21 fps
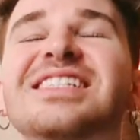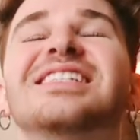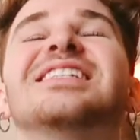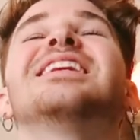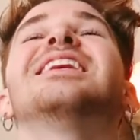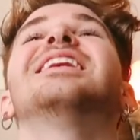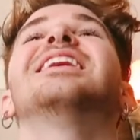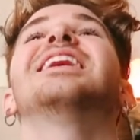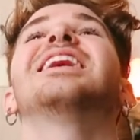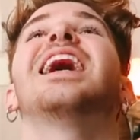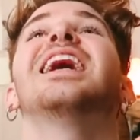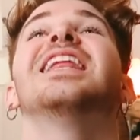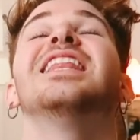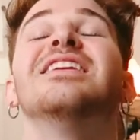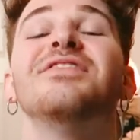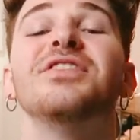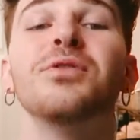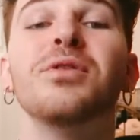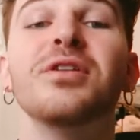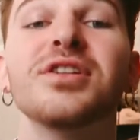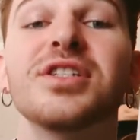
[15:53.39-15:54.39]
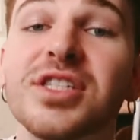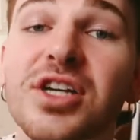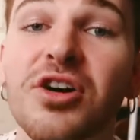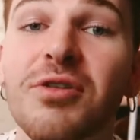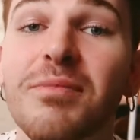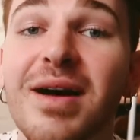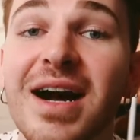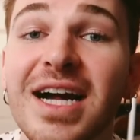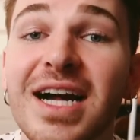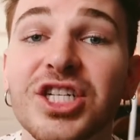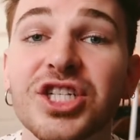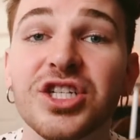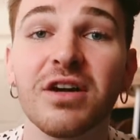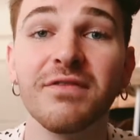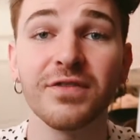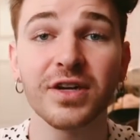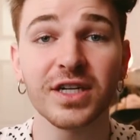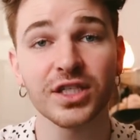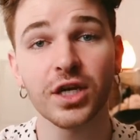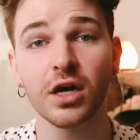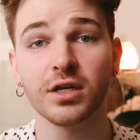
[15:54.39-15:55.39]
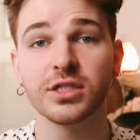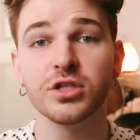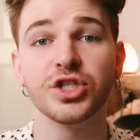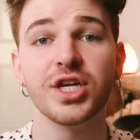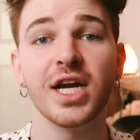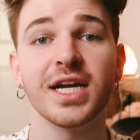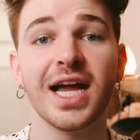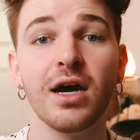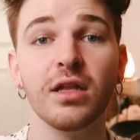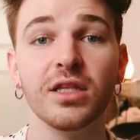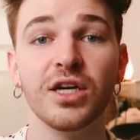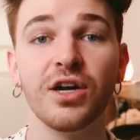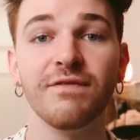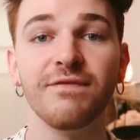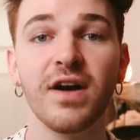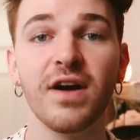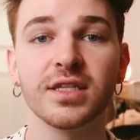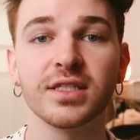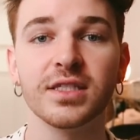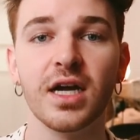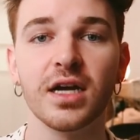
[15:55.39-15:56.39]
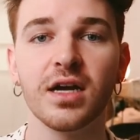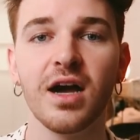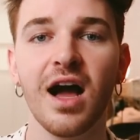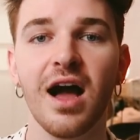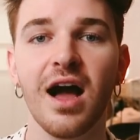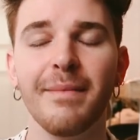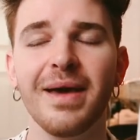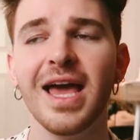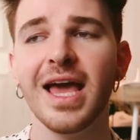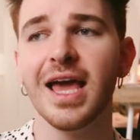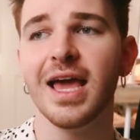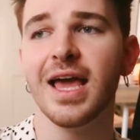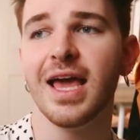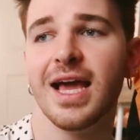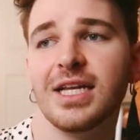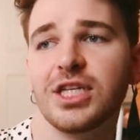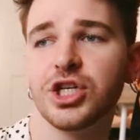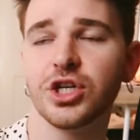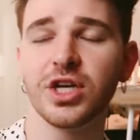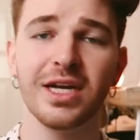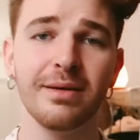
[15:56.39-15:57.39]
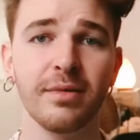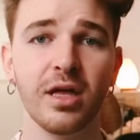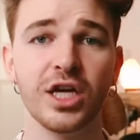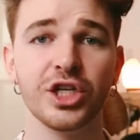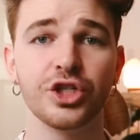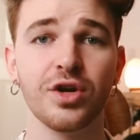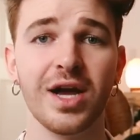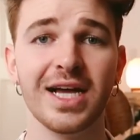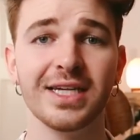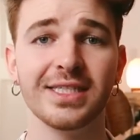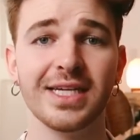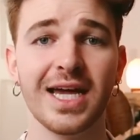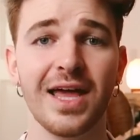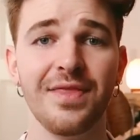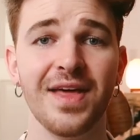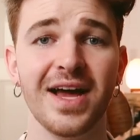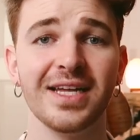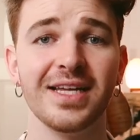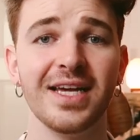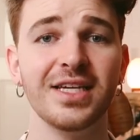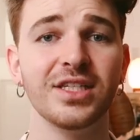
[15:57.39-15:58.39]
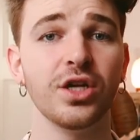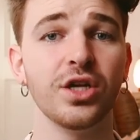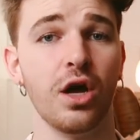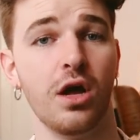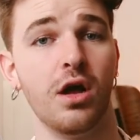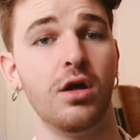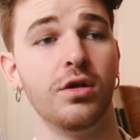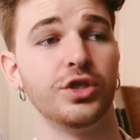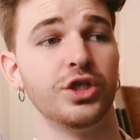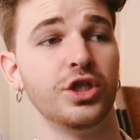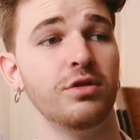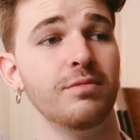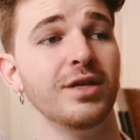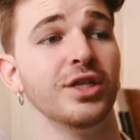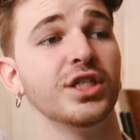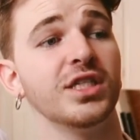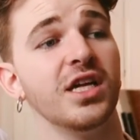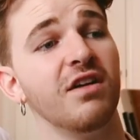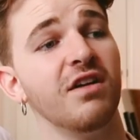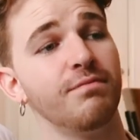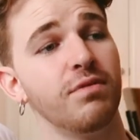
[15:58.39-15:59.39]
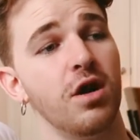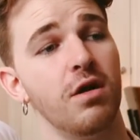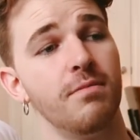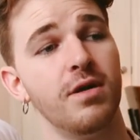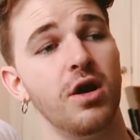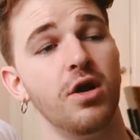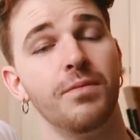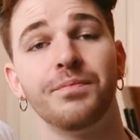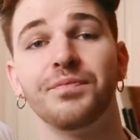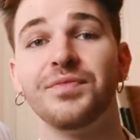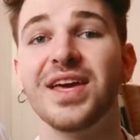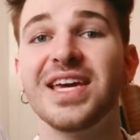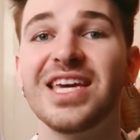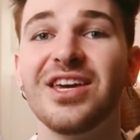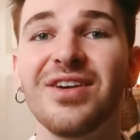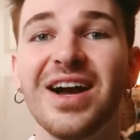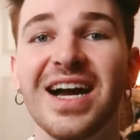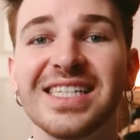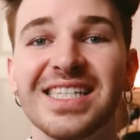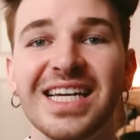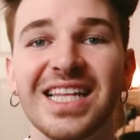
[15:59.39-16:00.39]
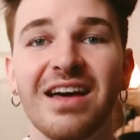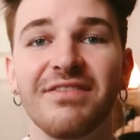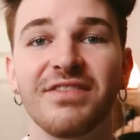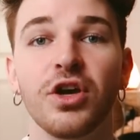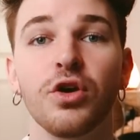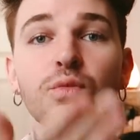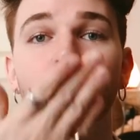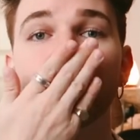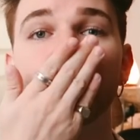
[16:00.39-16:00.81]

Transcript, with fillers: just kidding. I love you all so much. Don't forget to also check out lonefox.com, enter your email address, and that is all. Too much self-promo. Thank you guys. I love you.